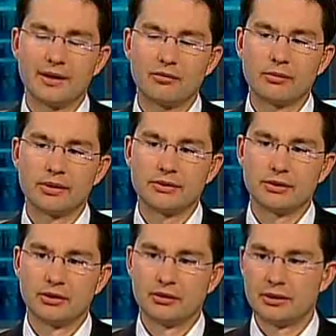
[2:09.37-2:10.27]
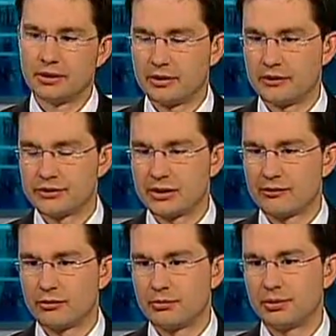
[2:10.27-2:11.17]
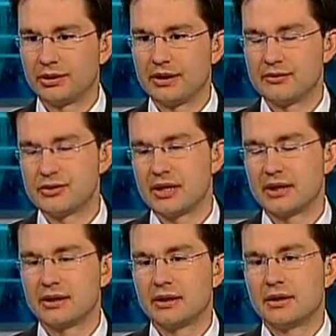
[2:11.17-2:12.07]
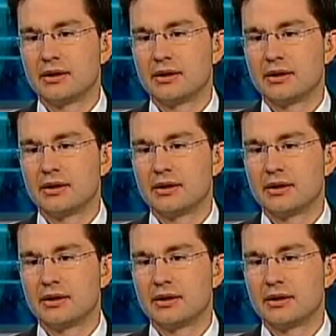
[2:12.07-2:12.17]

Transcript: government, this government believes that